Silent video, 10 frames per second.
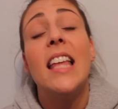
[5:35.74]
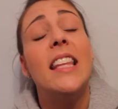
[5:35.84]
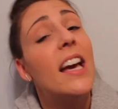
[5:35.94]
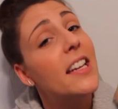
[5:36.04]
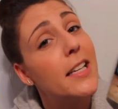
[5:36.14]

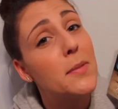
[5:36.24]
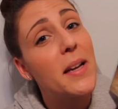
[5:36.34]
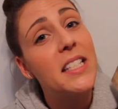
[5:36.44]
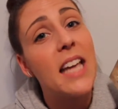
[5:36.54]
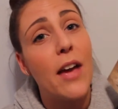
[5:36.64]
The
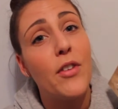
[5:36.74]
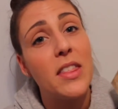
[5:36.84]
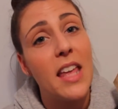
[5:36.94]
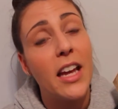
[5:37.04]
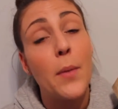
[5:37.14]
Unexpected
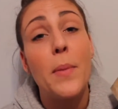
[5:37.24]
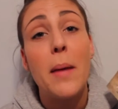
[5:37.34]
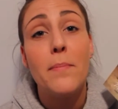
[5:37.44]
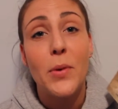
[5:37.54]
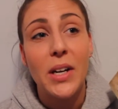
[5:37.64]
Everything
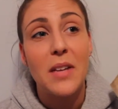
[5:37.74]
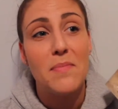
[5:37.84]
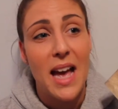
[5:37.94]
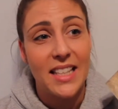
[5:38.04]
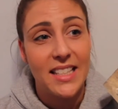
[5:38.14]
by Morgan
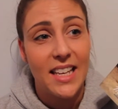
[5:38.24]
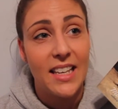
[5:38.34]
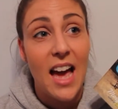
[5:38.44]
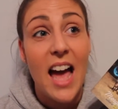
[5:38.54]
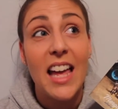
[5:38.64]

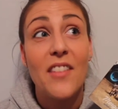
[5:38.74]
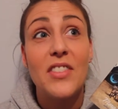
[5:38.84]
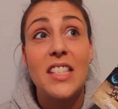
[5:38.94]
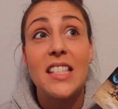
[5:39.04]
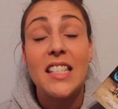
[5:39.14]
Matson. I
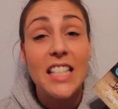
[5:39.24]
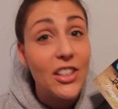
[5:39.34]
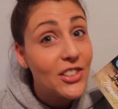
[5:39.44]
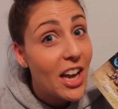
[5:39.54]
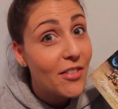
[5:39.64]
have
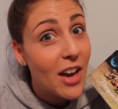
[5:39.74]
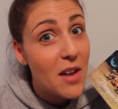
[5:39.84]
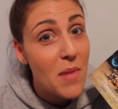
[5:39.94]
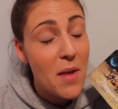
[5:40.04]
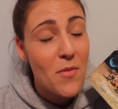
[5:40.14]
still not
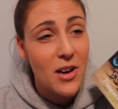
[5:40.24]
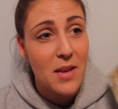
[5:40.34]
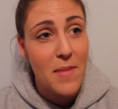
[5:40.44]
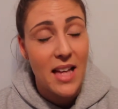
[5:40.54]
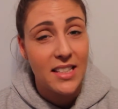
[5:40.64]
read by
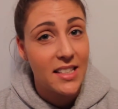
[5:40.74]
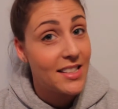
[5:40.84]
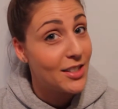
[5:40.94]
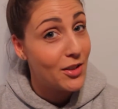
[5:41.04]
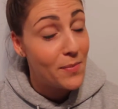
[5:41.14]
Morgan Matson
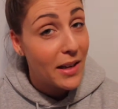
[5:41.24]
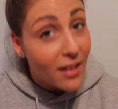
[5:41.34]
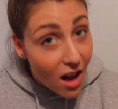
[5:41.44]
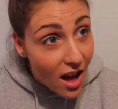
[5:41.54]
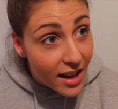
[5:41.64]
Since You've Been
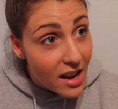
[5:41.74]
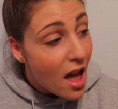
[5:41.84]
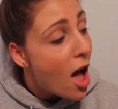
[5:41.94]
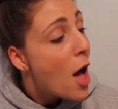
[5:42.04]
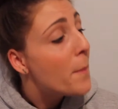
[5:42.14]
Gone,
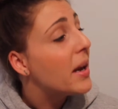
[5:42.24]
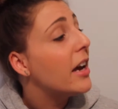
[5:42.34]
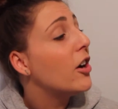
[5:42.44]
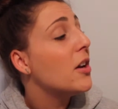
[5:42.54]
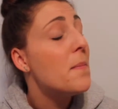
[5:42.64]
but
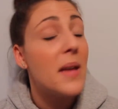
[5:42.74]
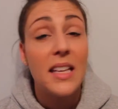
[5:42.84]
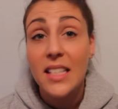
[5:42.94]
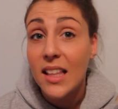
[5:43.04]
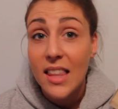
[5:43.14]
I heard
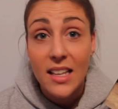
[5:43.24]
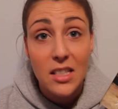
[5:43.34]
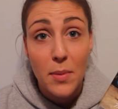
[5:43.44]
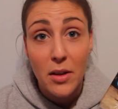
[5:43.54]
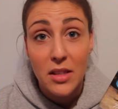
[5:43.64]
amazing
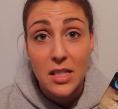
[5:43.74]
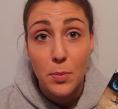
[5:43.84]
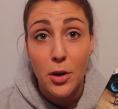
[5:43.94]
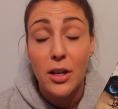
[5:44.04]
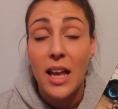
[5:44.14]
things about this
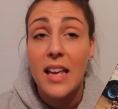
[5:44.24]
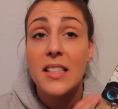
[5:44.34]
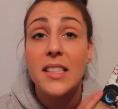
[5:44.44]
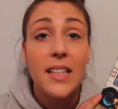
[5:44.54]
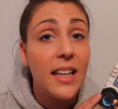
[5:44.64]
book,
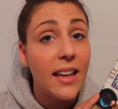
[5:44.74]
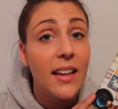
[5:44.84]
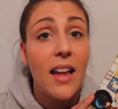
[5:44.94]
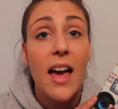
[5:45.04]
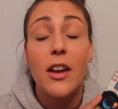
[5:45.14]
and seeing
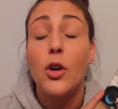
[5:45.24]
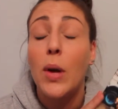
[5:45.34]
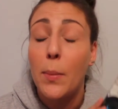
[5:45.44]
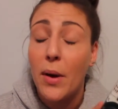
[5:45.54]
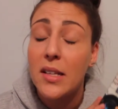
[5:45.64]
it at a
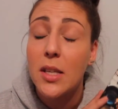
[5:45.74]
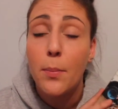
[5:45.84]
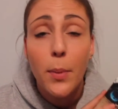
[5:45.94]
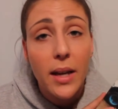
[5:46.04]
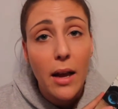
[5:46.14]
great price
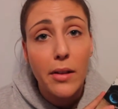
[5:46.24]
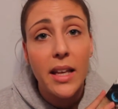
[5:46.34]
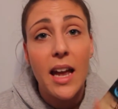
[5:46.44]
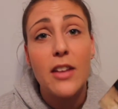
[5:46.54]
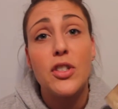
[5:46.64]
on Book
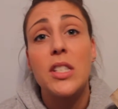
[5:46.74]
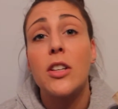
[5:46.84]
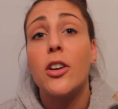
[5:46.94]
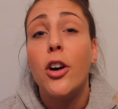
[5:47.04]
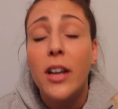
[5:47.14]
Outlet, I
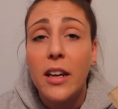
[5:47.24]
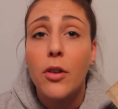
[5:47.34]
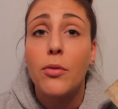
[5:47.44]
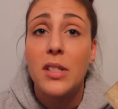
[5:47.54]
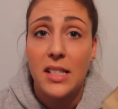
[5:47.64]
just
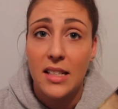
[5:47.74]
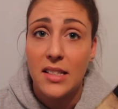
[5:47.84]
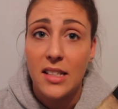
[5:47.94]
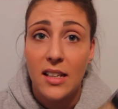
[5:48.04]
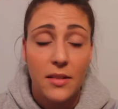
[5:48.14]
couldn't
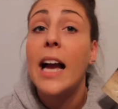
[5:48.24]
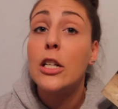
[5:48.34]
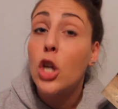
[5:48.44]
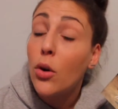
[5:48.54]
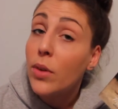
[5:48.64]
resist it. I
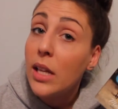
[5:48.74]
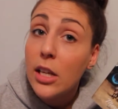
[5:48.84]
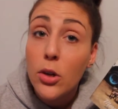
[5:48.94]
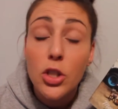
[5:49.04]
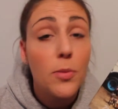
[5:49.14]
don't really
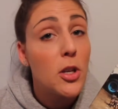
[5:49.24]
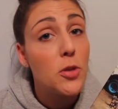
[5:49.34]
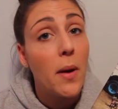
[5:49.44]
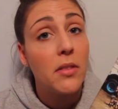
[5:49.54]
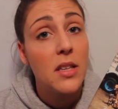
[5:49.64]
know too much
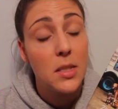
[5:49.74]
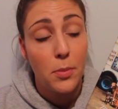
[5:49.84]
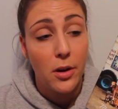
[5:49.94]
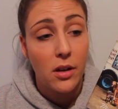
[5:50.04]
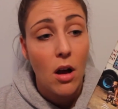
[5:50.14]
about this
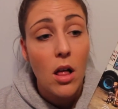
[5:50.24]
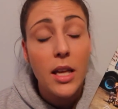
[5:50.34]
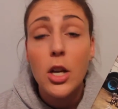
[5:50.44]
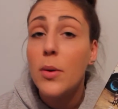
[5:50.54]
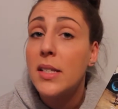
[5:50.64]
book. All
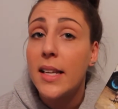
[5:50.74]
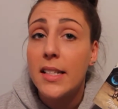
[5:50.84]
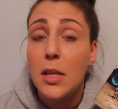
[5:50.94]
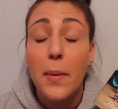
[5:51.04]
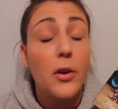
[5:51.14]
I know is that
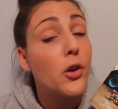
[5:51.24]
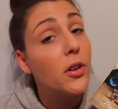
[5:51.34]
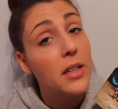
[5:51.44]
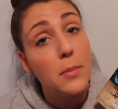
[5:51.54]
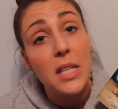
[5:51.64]
it's about a
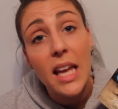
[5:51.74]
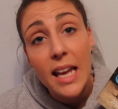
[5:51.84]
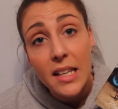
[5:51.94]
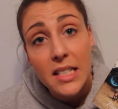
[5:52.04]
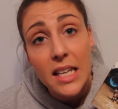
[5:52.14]
girl named
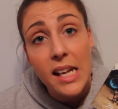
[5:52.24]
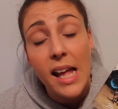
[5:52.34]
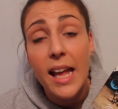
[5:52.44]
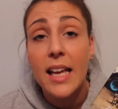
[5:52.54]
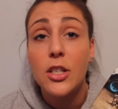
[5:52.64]
Andy,
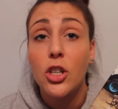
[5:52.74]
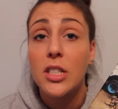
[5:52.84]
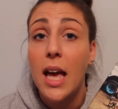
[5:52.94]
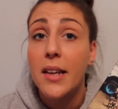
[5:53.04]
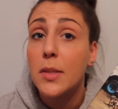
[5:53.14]
and her
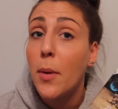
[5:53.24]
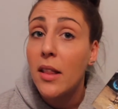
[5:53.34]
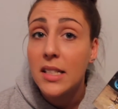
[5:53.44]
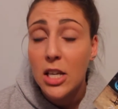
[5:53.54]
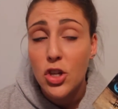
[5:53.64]
dad is a
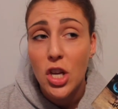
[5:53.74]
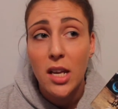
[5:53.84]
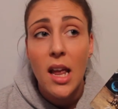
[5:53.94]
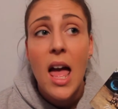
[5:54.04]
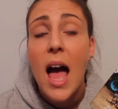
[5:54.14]

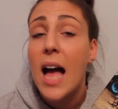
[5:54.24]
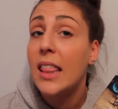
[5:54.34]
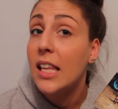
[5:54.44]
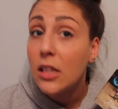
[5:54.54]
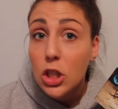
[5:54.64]
politician. I
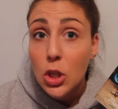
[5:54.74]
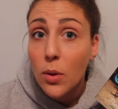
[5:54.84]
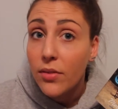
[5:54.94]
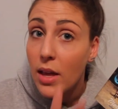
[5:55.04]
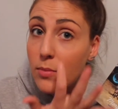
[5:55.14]
think the 2
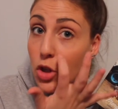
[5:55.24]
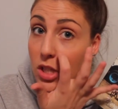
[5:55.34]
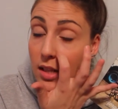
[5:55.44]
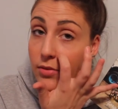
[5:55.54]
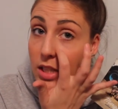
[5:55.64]
of them
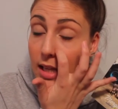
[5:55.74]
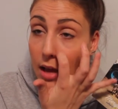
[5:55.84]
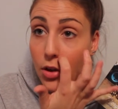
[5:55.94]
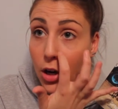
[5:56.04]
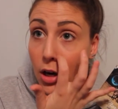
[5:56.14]
just live
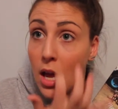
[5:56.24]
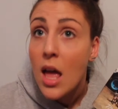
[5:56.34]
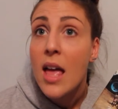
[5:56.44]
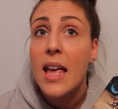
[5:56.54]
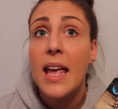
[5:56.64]
together,
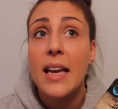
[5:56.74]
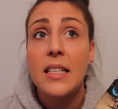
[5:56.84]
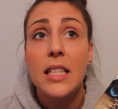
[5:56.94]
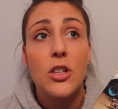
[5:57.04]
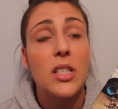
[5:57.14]

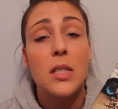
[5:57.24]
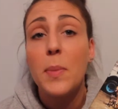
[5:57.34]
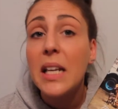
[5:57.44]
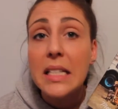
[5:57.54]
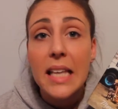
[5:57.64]
and there's this
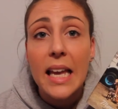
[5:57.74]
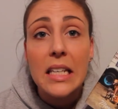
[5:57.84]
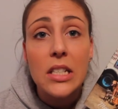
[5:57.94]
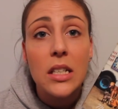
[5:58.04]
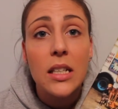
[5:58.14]
big
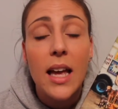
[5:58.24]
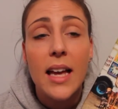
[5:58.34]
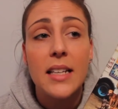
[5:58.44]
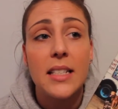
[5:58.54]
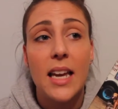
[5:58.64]
scandal,
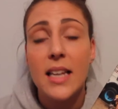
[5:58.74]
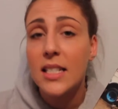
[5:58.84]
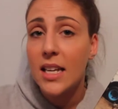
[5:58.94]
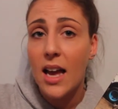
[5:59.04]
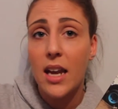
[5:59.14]
and
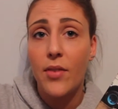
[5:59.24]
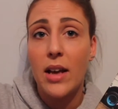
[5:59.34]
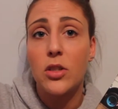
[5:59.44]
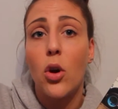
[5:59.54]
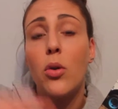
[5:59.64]
Andy kind of
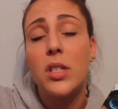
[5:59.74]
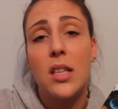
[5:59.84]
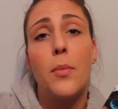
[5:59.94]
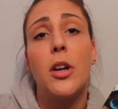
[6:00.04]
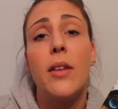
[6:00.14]
has her whole
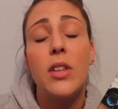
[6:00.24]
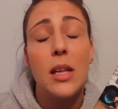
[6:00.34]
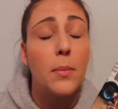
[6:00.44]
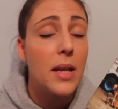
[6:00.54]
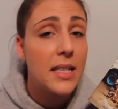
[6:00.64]
summer and
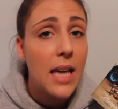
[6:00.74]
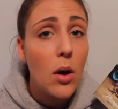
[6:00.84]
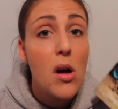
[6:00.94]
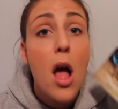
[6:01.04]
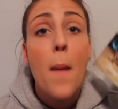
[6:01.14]
everything planned
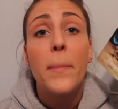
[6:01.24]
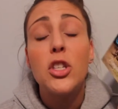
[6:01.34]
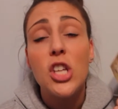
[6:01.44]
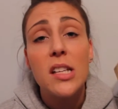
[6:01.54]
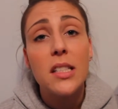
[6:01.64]
out,
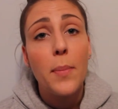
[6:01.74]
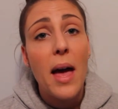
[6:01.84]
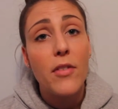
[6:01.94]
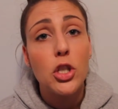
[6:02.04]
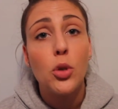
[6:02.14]
but she ends up
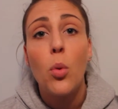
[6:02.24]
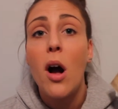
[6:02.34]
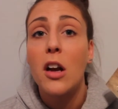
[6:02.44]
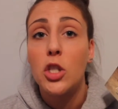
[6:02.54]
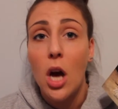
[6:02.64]
having to walk